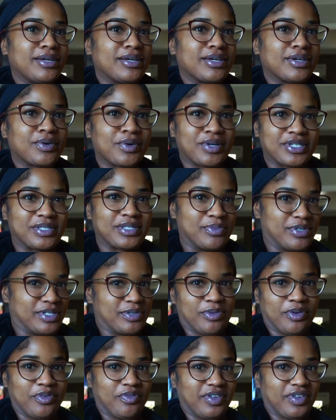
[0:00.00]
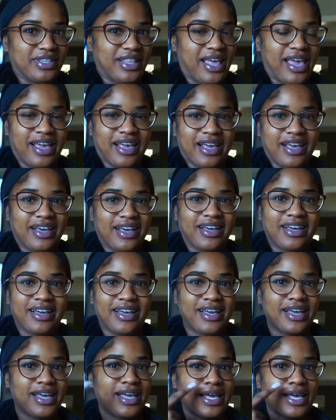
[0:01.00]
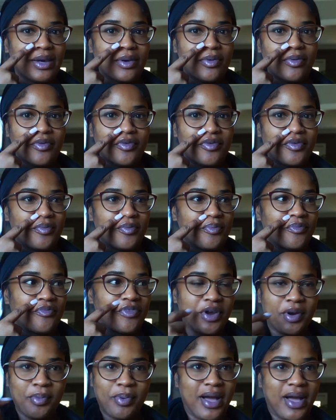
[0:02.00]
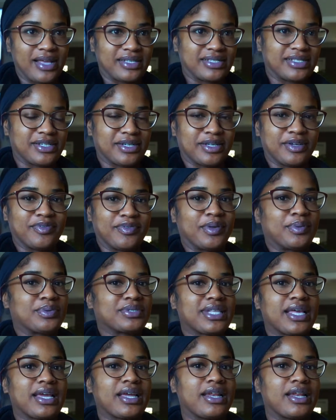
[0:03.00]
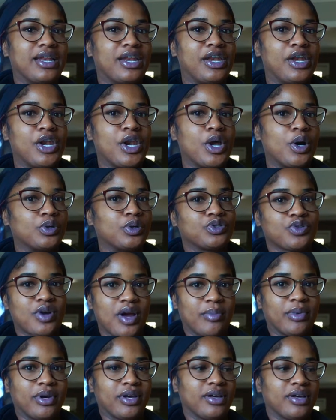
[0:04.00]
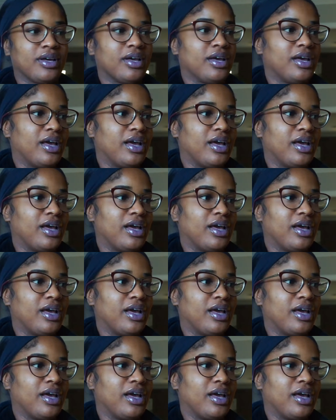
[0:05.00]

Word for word: Christmas movie. Like very positive. There was like no drama